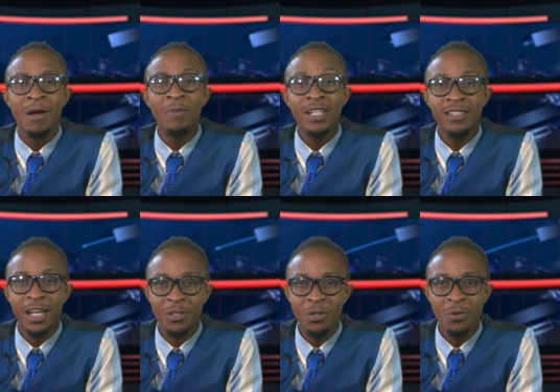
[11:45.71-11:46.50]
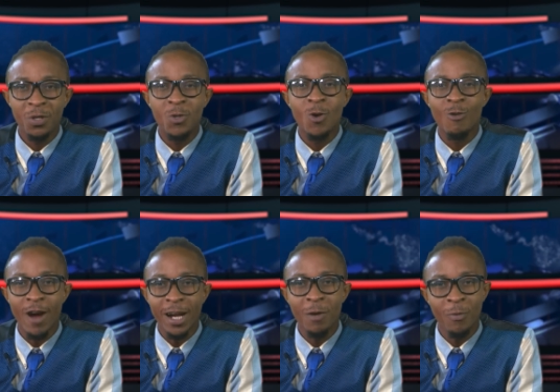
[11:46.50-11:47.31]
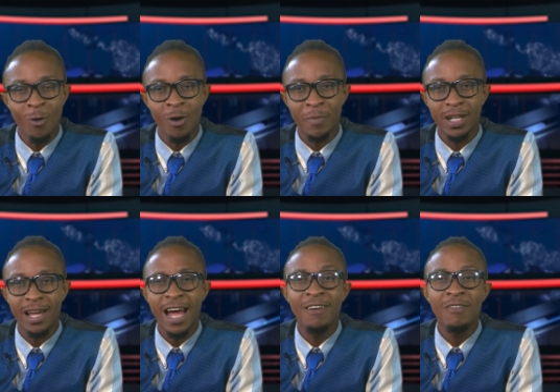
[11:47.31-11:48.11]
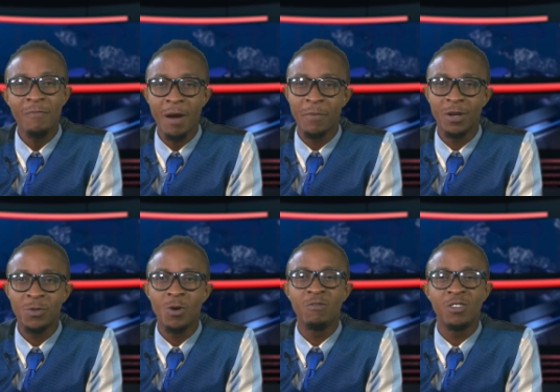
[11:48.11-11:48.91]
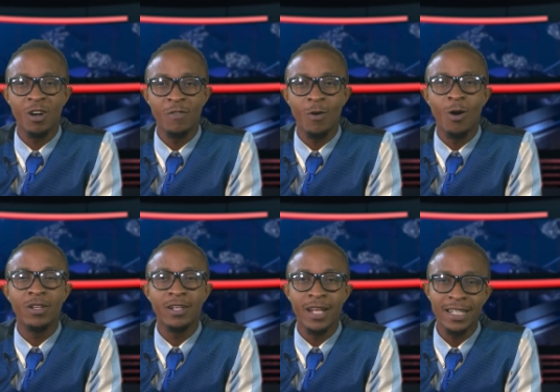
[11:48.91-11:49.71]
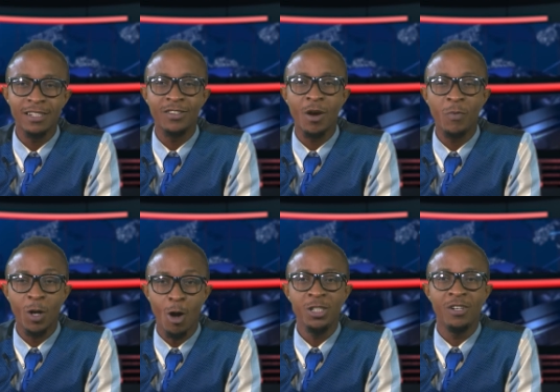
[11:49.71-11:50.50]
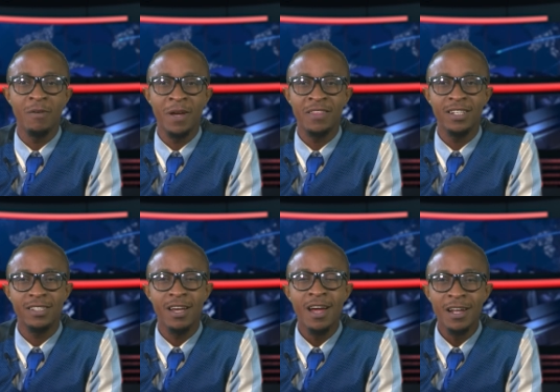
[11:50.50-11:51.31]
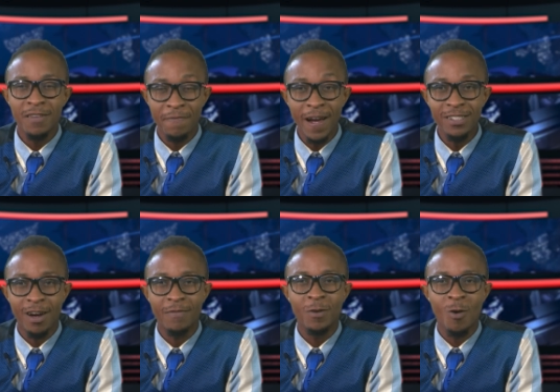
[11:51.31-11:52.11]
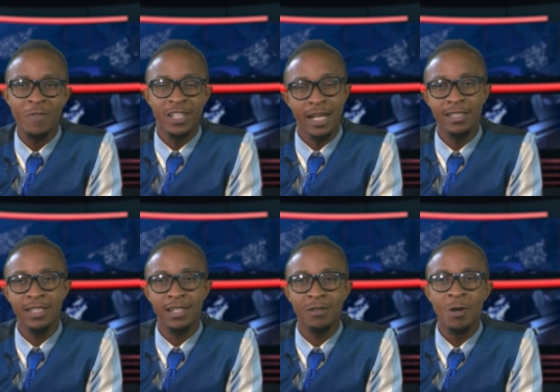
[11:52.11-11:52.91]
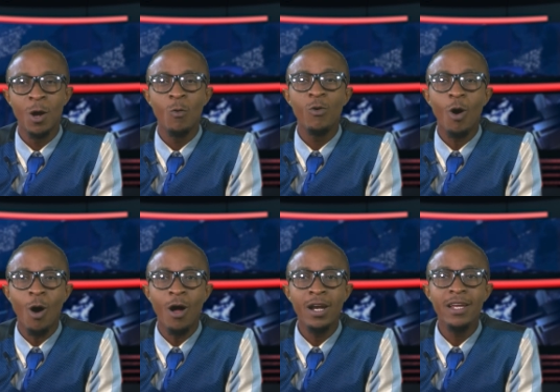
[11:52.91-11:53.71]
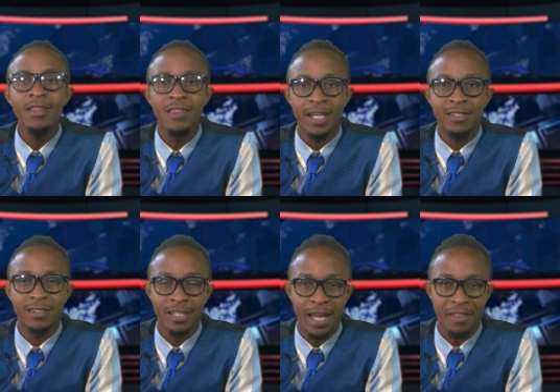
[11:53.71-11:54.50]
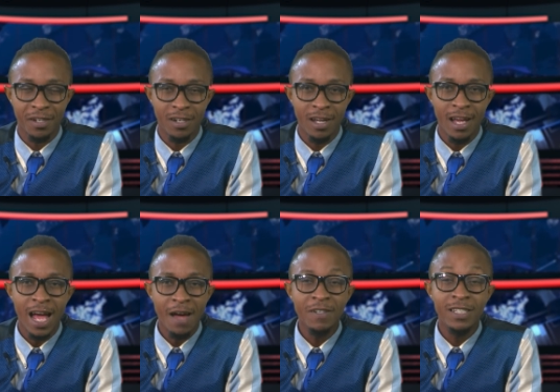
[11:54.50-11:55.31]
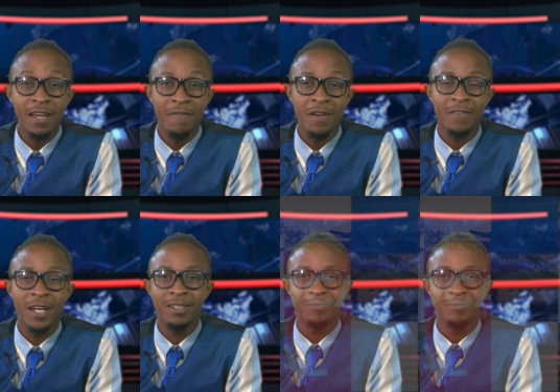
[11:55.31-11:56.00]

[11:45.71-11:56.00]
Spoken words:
Please stay tuned to our regular programming and remember to observe all the necessary precautionary methods to fight off COVID-19. We're all in this together. Have a safe evening.